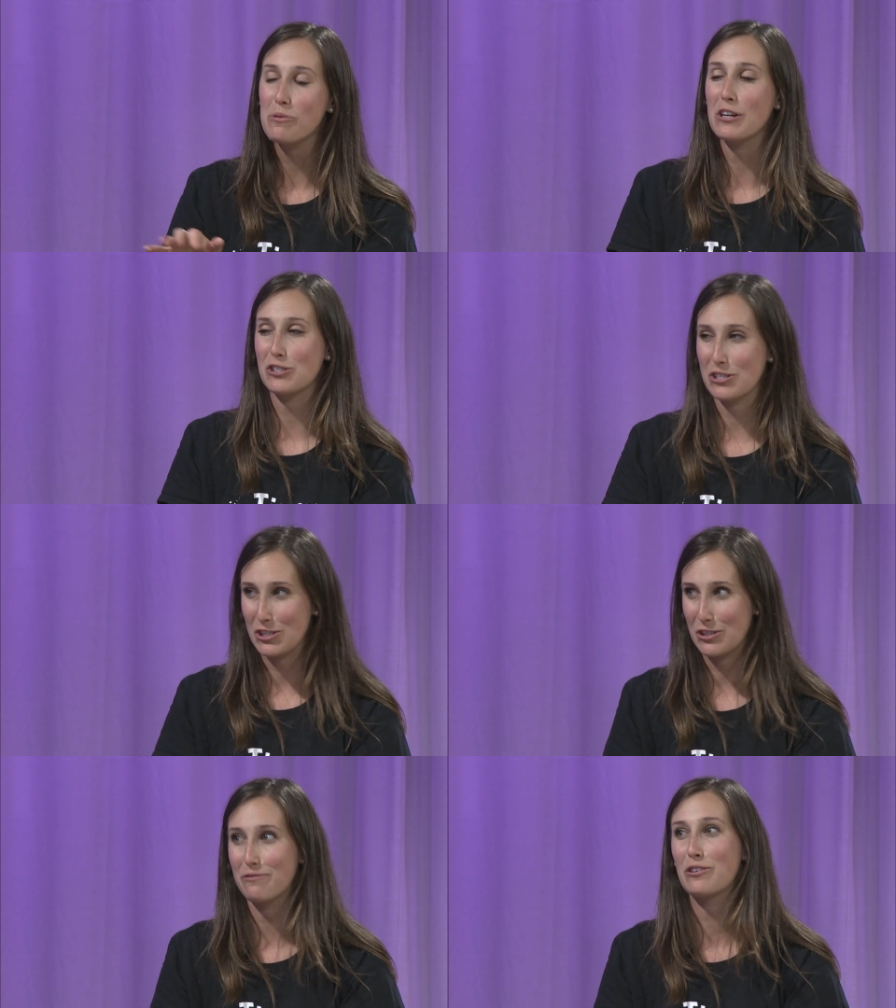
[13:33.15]
brunch
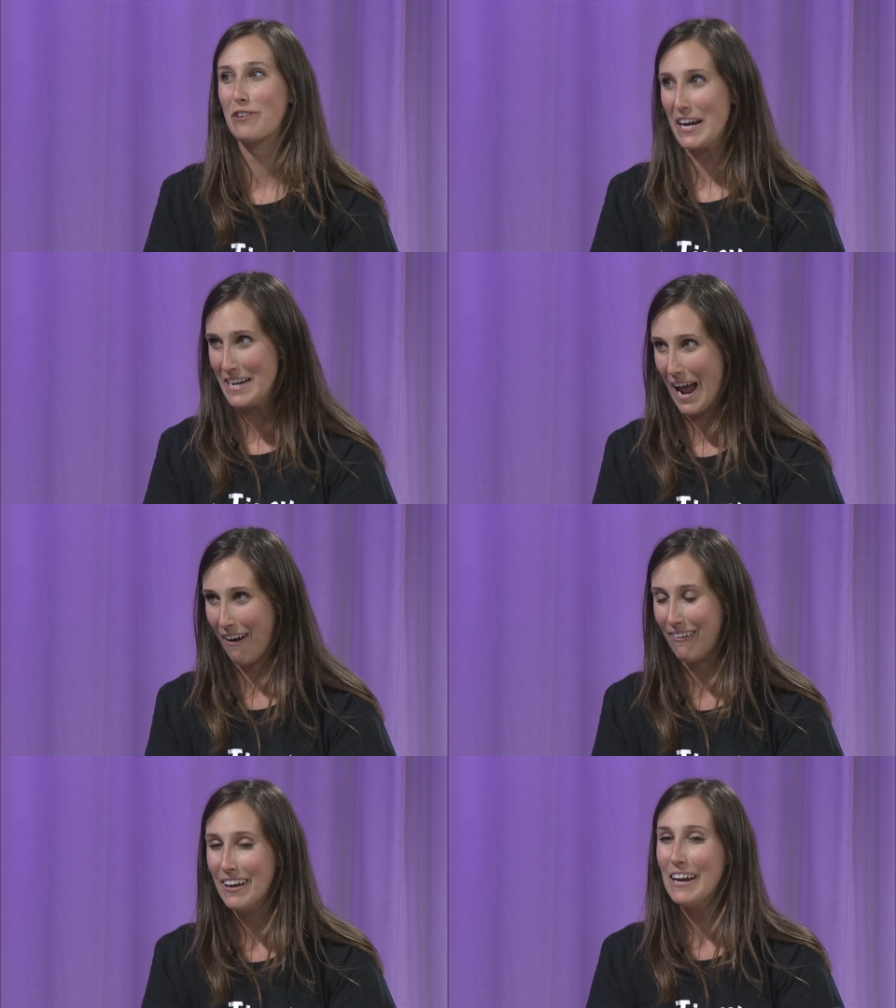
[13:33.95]
edition for right
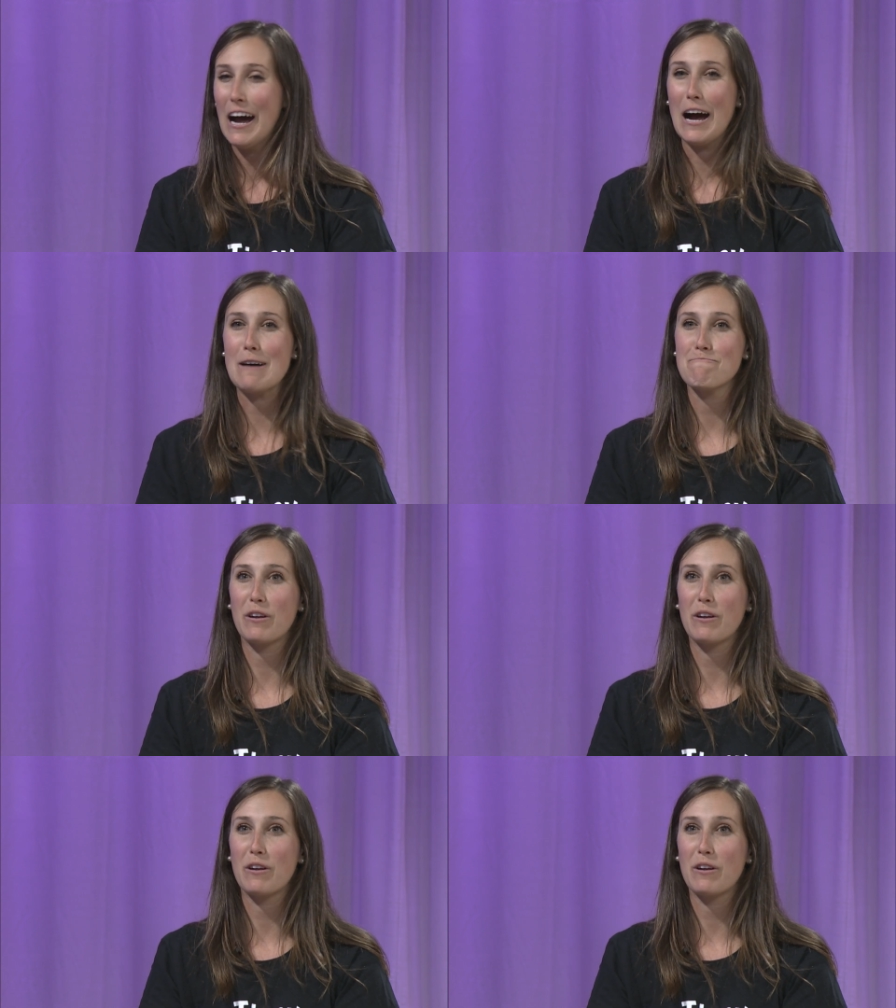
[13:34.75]
now. Okay. Um,